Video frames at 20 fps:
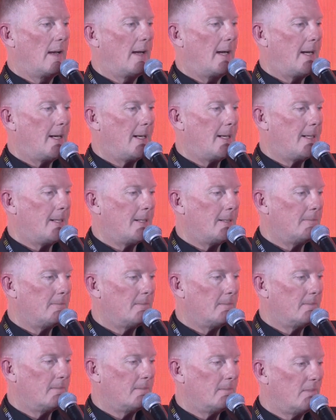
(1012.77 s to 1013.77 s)

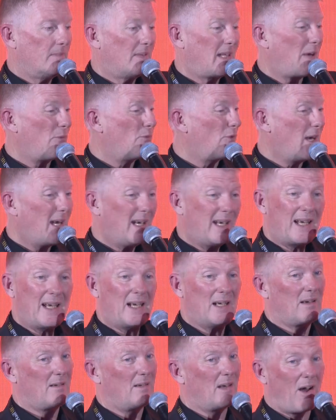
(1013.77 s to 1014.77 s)
They're
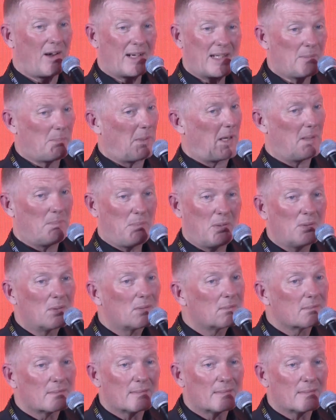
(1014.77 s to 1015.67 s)
really nice people.